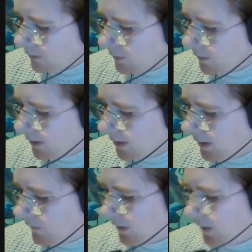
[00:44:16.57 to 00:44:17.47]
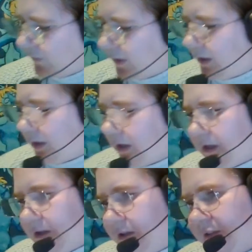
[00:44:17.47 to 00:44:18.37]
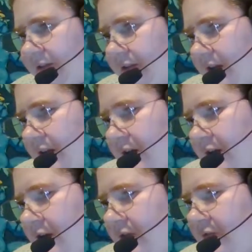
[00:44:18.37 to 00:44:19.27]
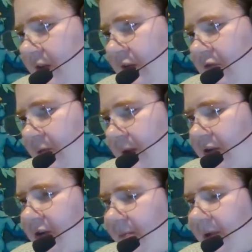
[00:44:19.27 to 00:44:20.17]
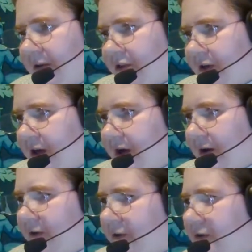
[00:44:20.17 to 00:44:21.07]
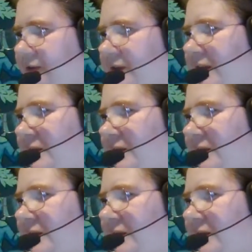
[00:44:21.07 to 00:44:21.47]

You have to give at least enough information about your characters that